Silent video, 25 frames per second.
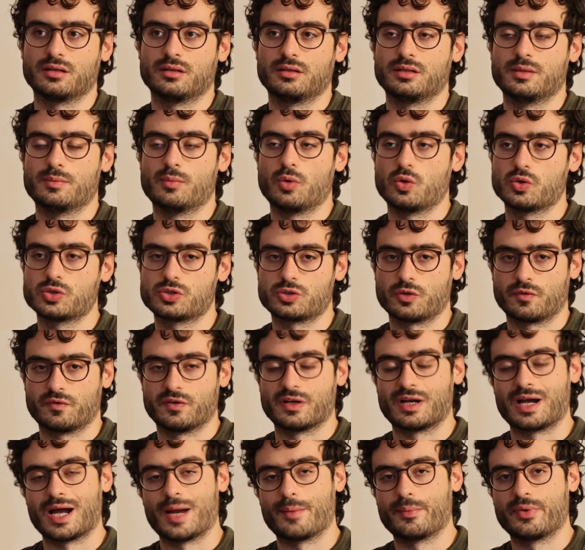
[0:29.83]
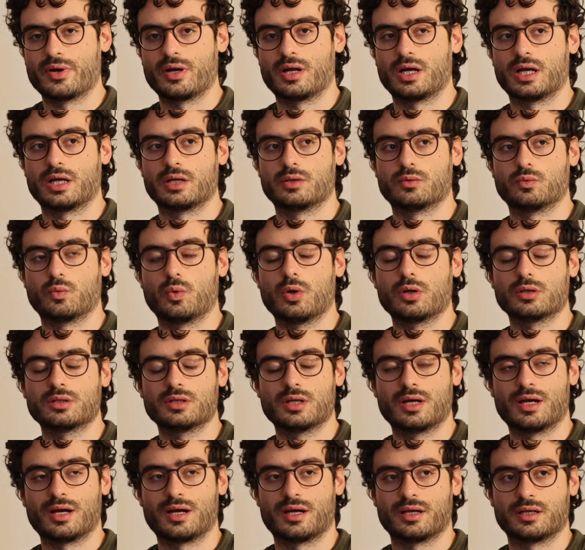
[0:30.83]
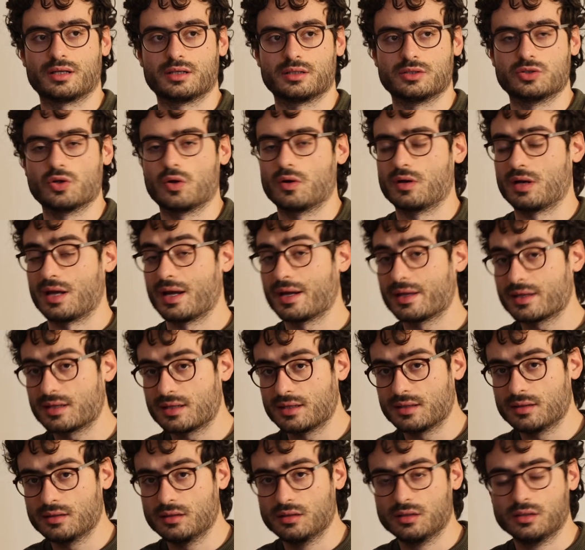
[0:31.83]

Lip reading: the most of the camera and what I don't like